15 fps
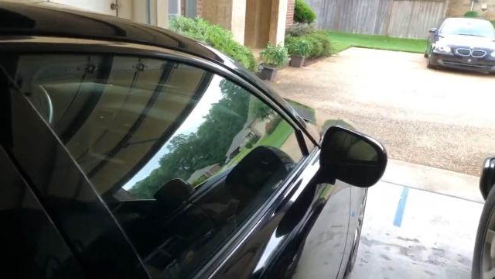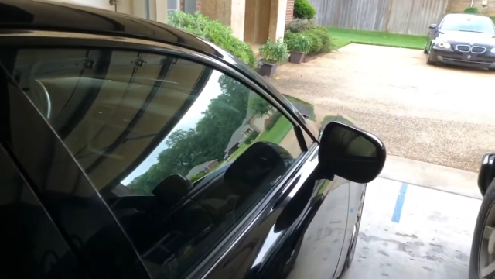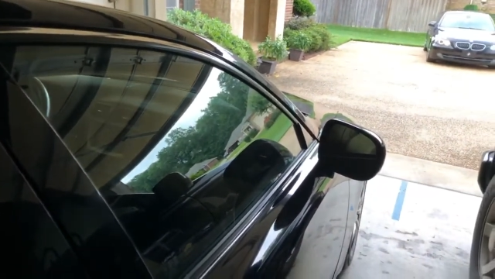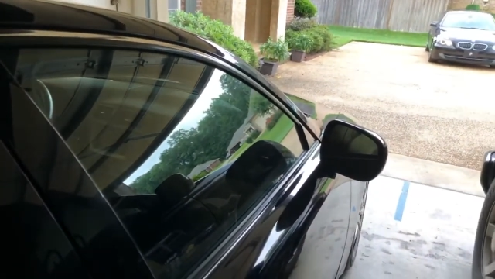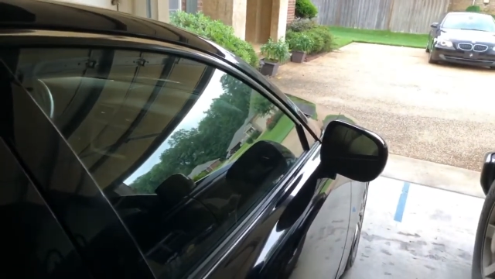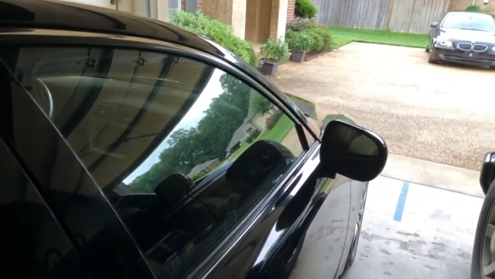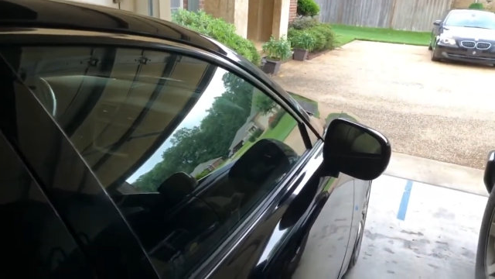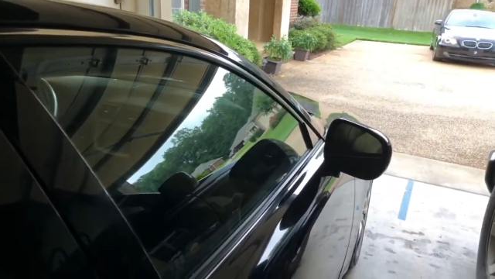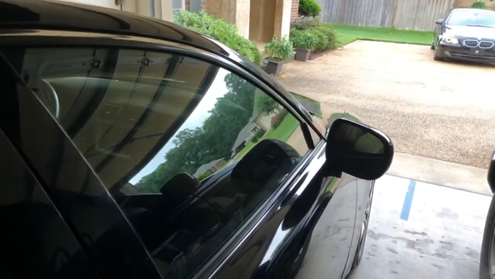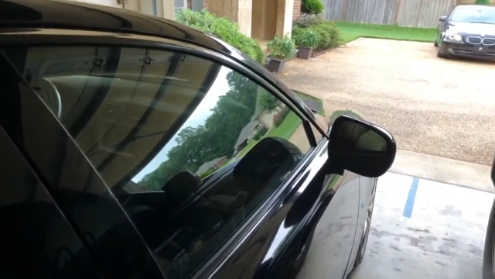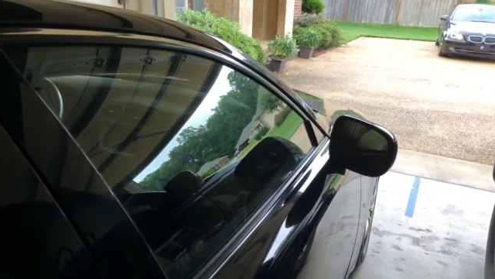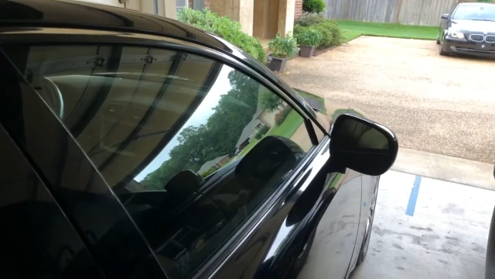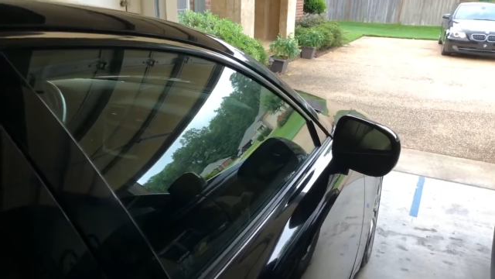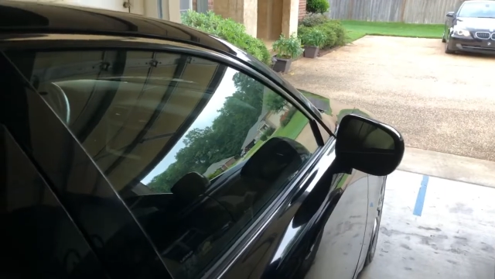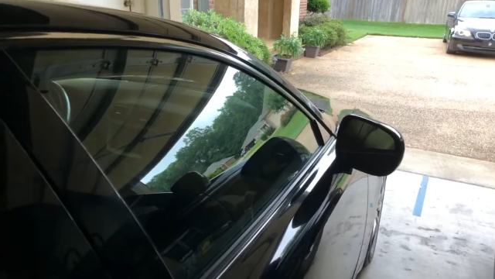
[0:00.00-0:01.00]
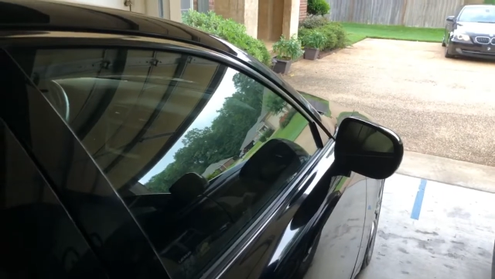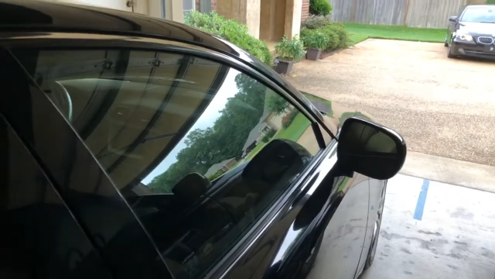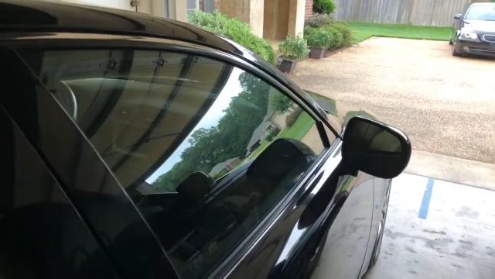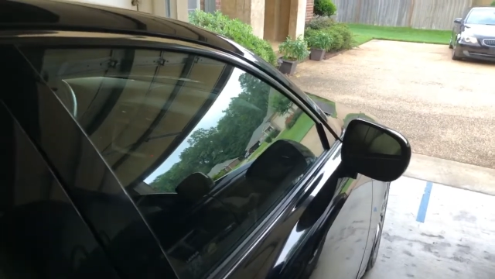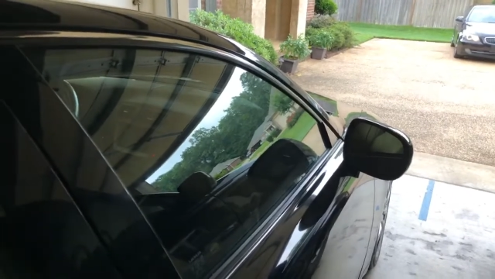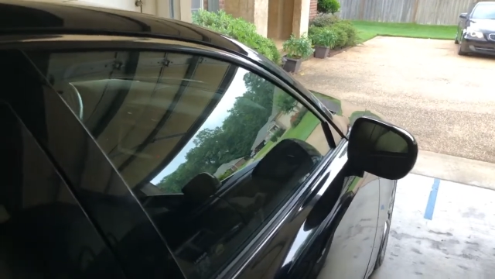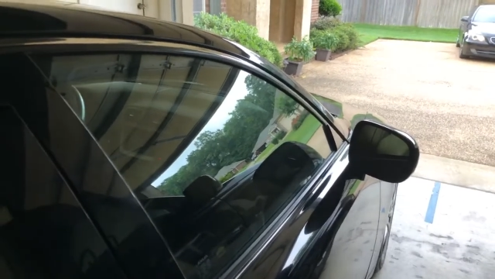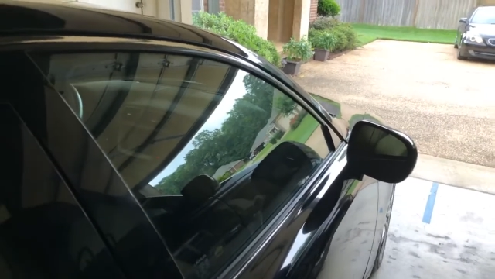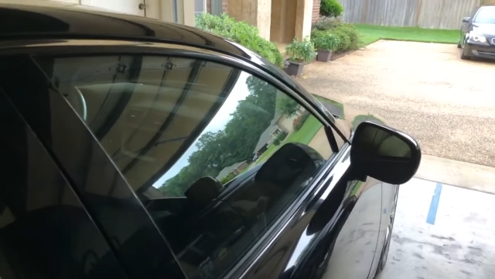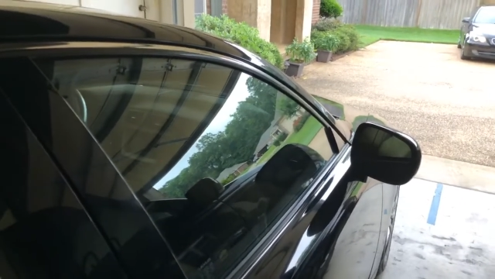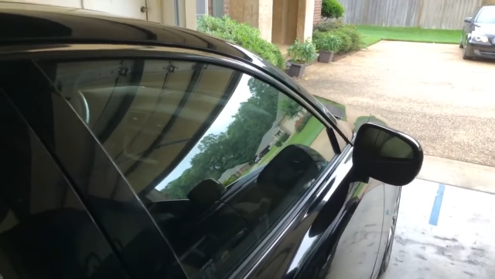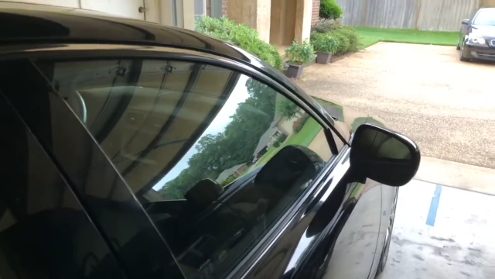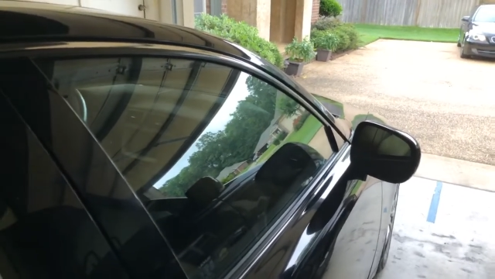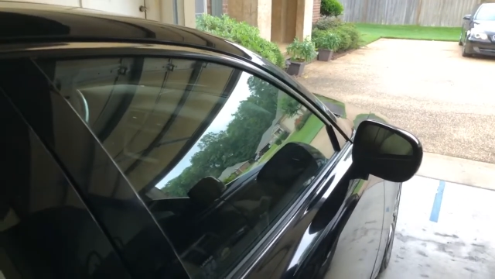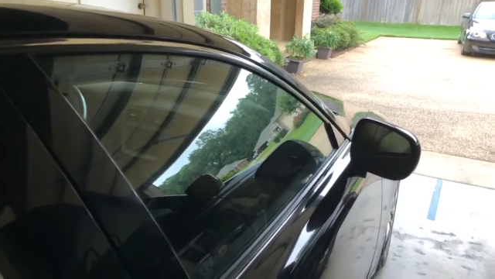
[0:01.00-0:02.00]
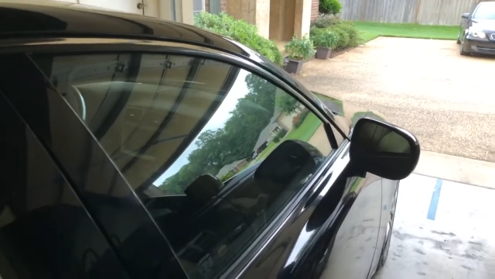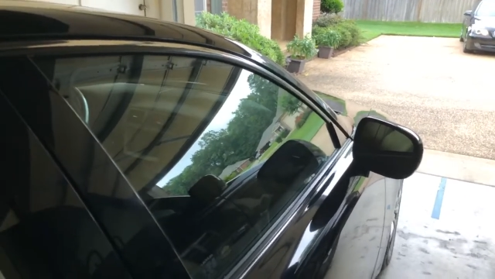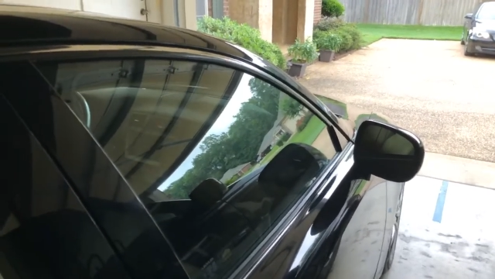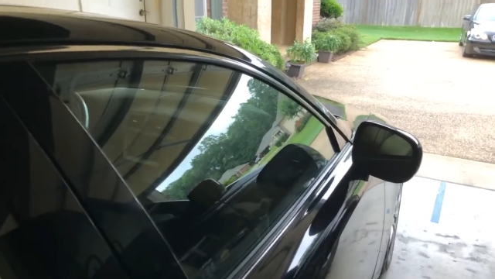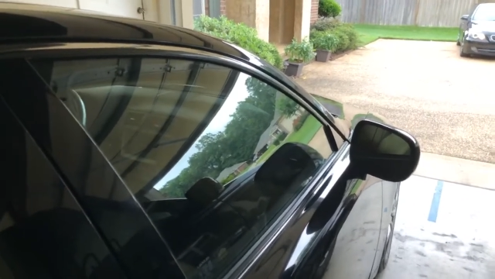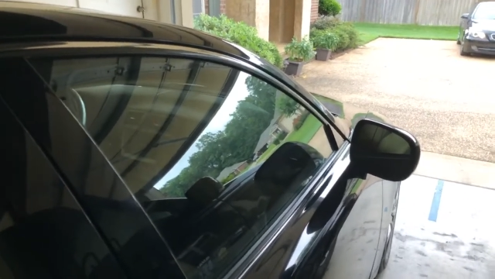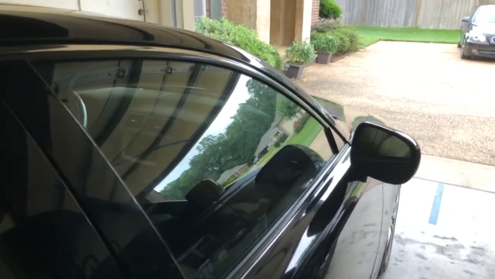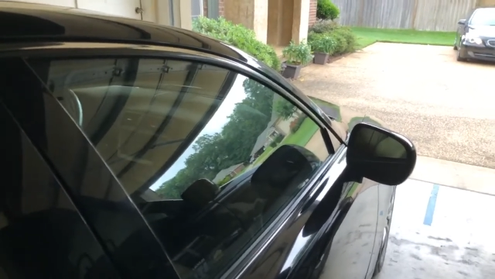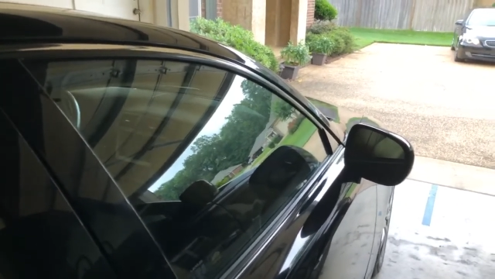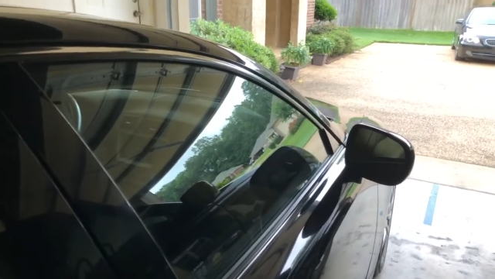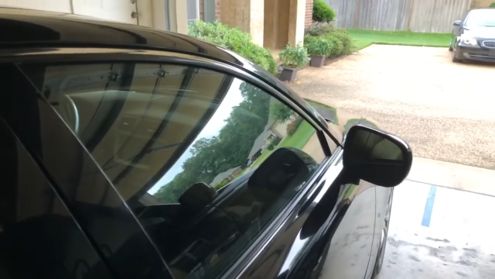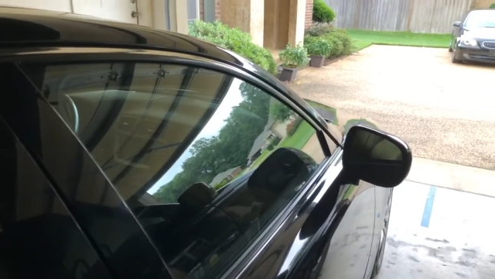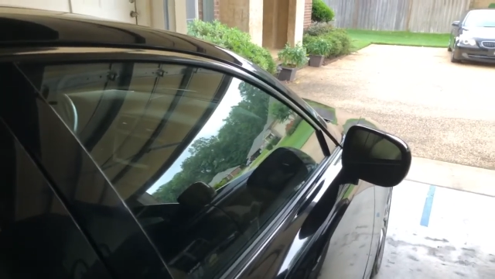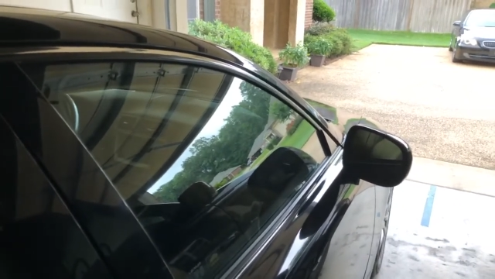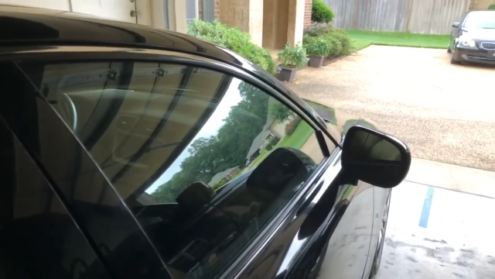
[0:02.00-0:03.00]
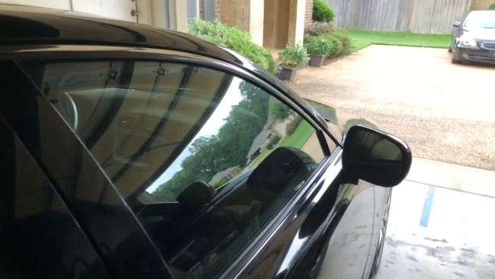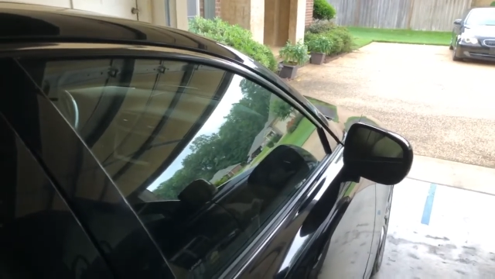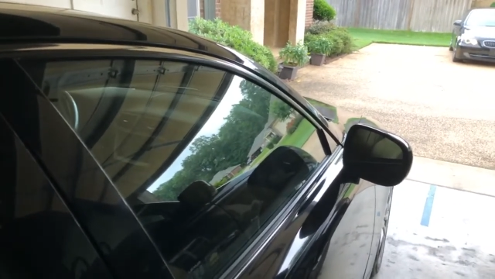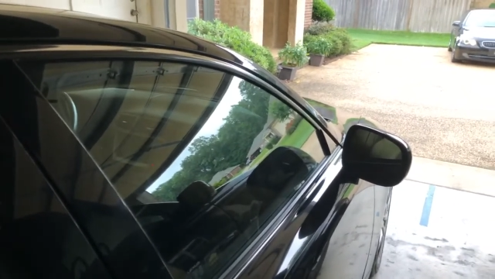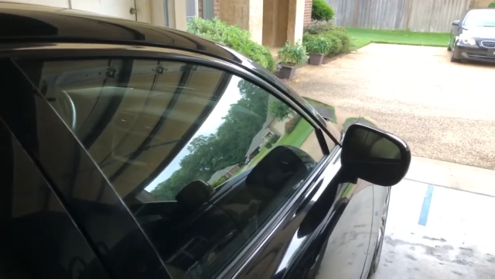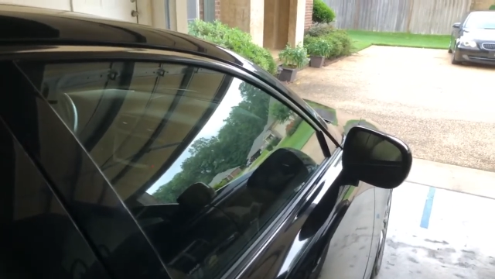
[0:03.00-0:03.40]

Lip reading: [unreadable: no face in view]